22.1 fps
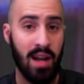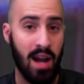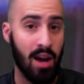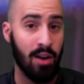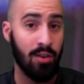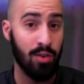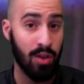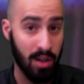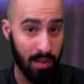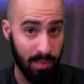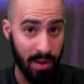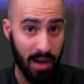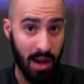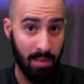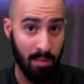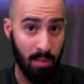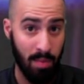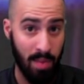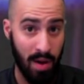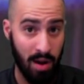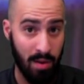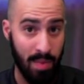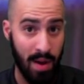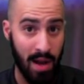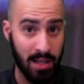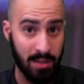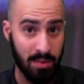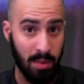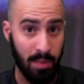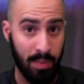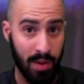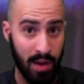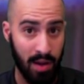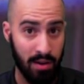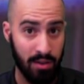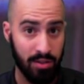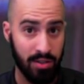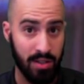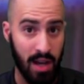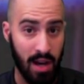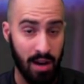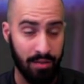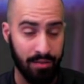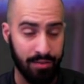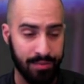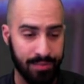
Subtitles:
how you can become a better basketball player yourself.